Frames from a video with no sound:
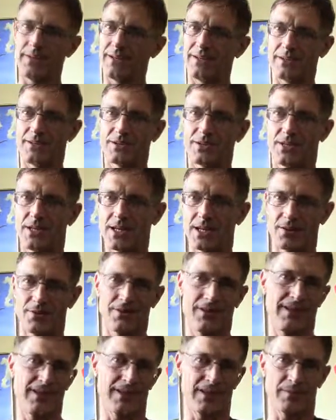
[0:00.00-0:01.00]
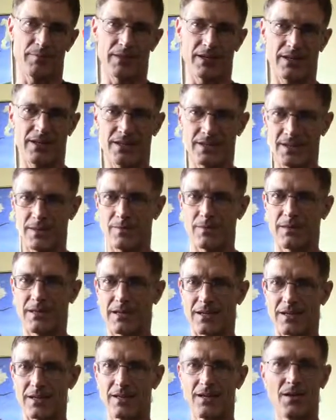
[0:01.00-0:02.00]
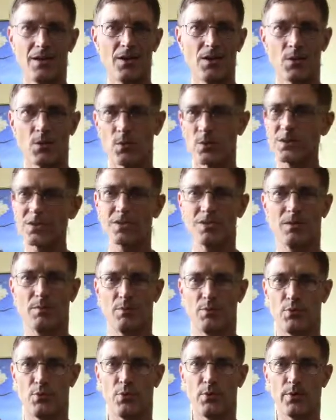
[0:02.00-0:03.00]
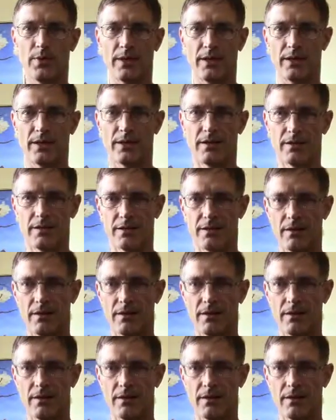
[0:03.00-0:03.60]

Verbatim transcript: on a shower head, I mean, come on. What's the point?